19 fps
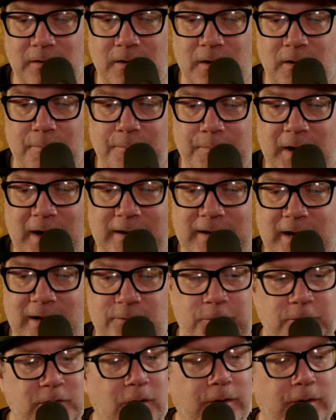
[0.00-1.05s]
Podcast,
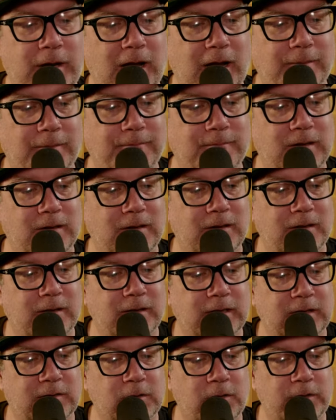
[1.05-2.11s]
what's going on?
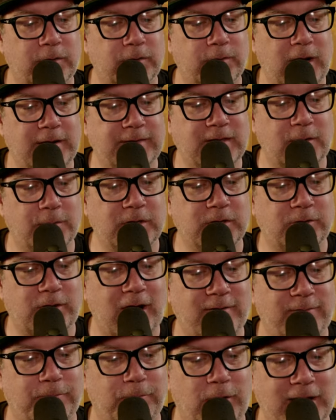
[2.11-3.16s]
It's only right that we
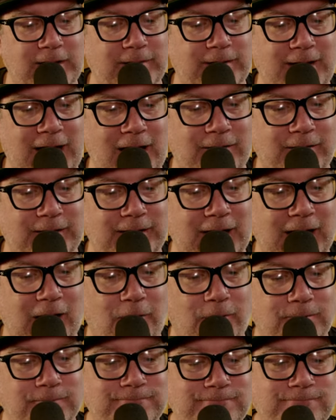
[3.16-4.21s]
draft Braylon Allen
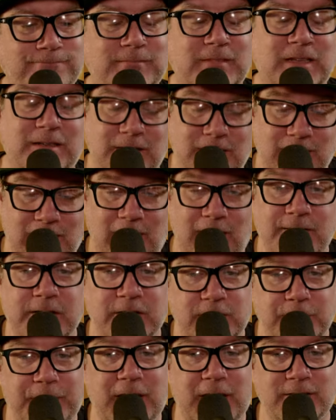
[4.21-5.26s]
now. I think
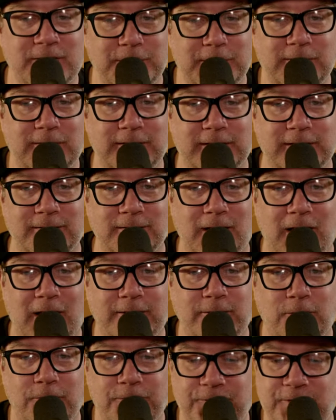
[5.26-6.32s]
it's a possibility. I
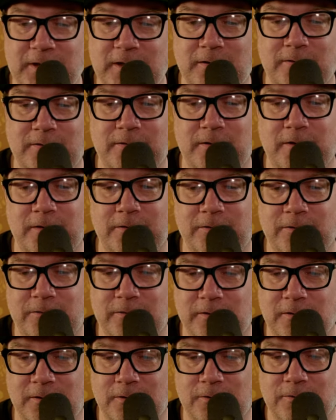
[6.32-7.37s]
don't think there's,
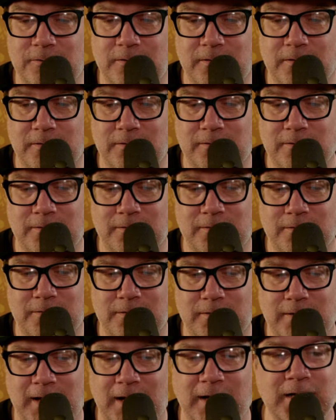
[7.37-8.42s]
you know,
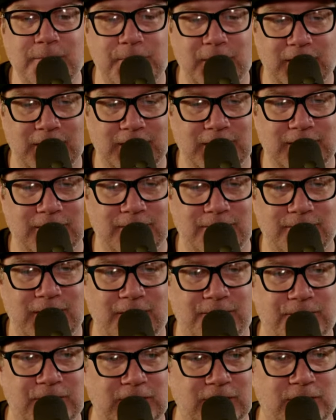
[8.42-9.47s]
anybody
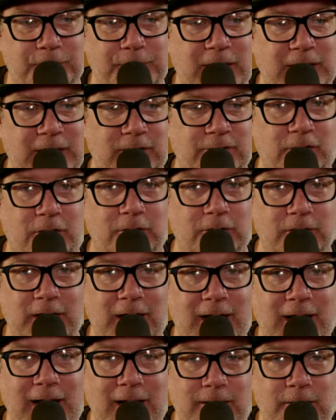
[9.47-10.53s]
that thinks the Packers aren't going
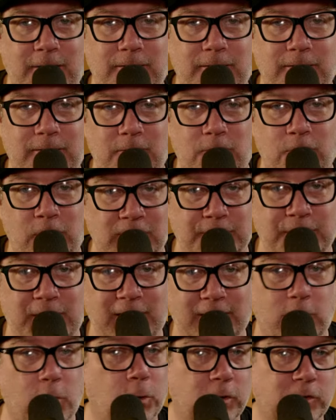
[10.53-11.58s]
to add a running
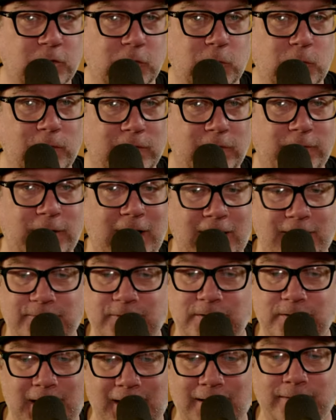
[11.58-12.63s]
back or two in the draft,
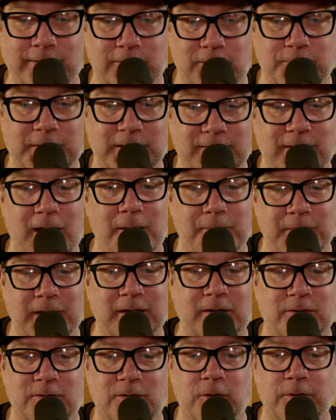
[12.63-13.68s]
and Allen could be in that
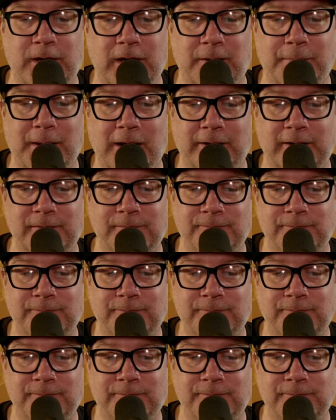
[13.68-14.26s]
mix, no doubt about it.